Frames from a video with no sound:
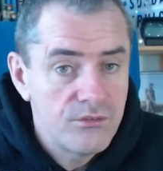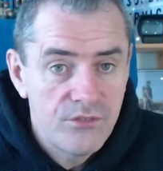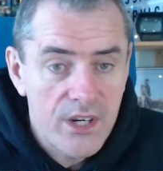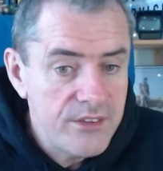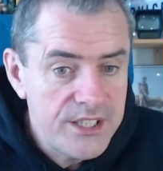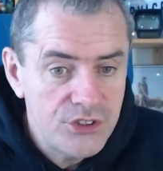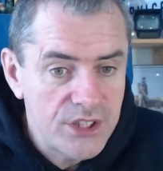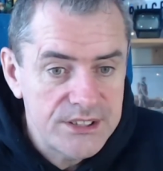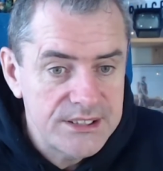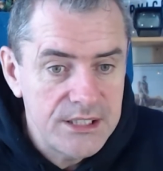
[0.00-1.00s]
Very
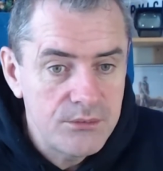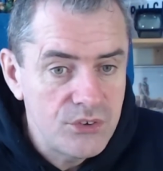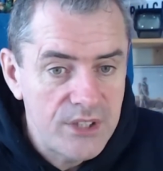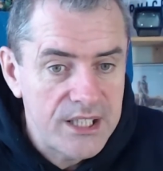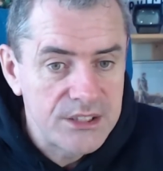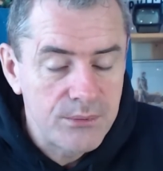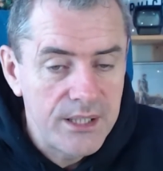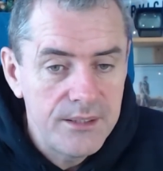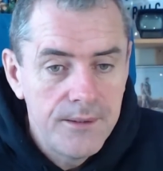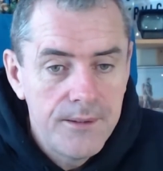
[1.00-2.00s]
interested to see them do that as well.